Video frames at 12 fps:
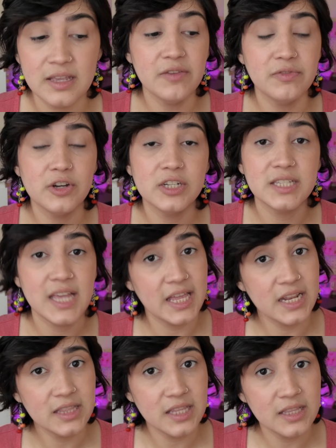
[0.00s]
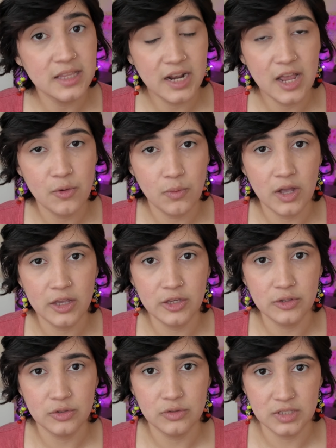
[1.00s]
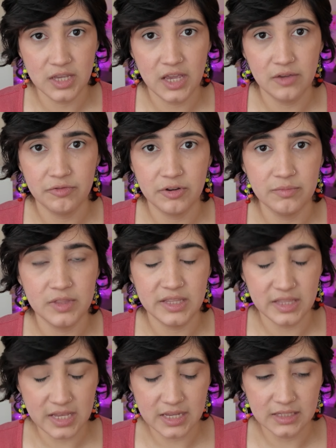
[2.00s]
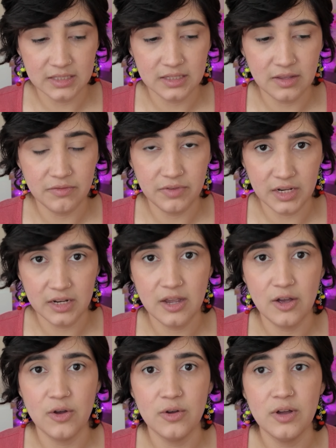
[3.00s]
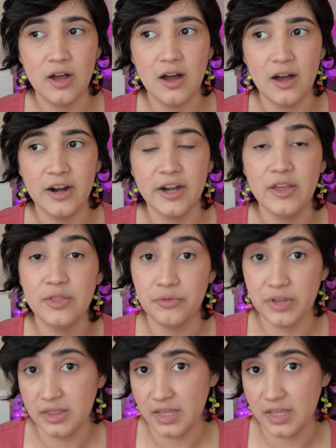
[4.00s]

if there's anything that I want you to take from this video, are 3